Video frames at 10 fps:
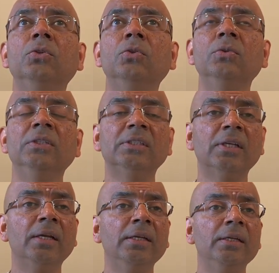to the
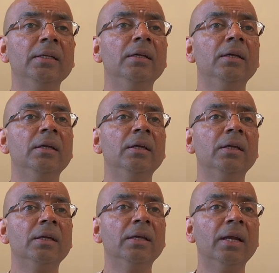study.
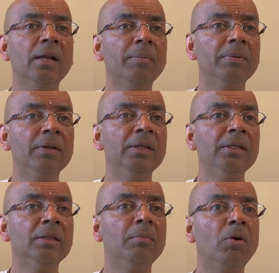Get up
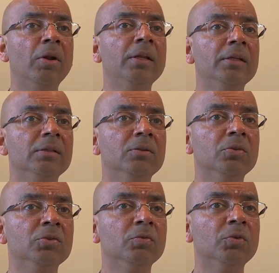early in the morning,
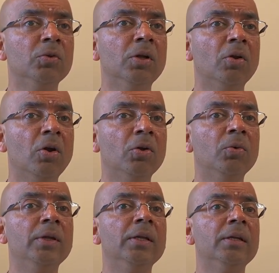those of you who are not
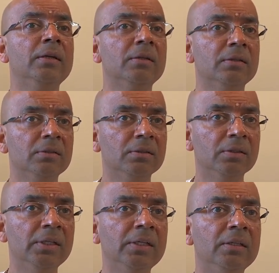doing it,
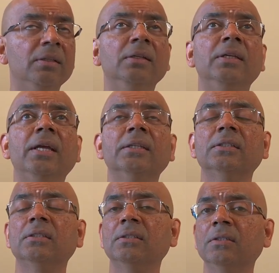read the
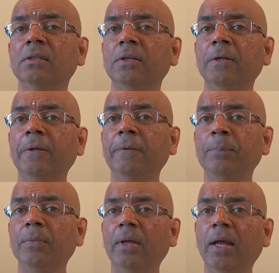text
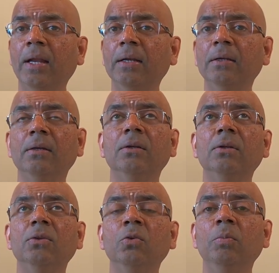and
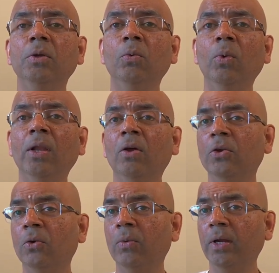you'll be well
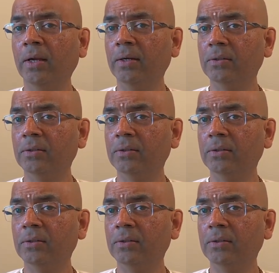on your way.